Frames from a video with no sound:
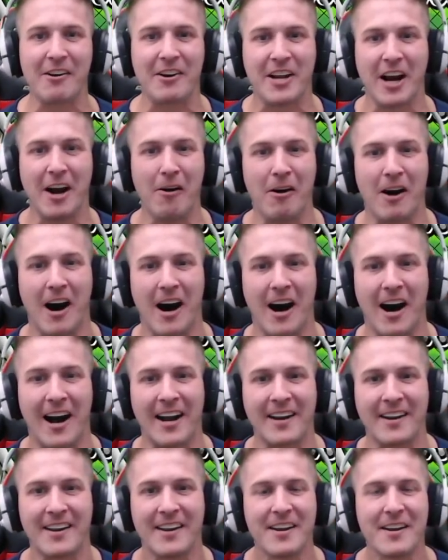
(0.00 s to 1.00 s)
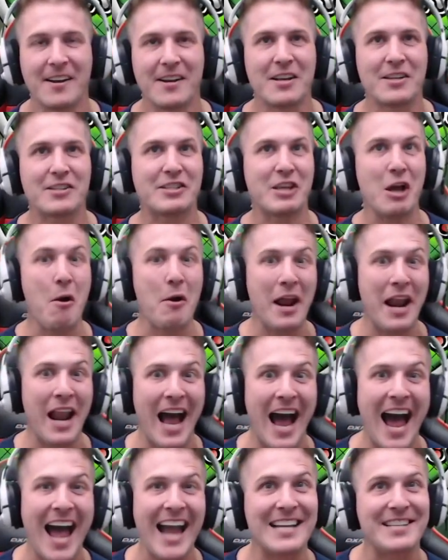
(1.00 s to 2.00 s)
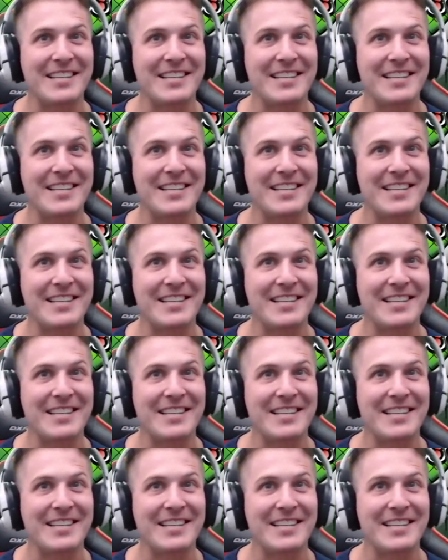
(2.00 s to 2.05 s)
Gohan. So did I,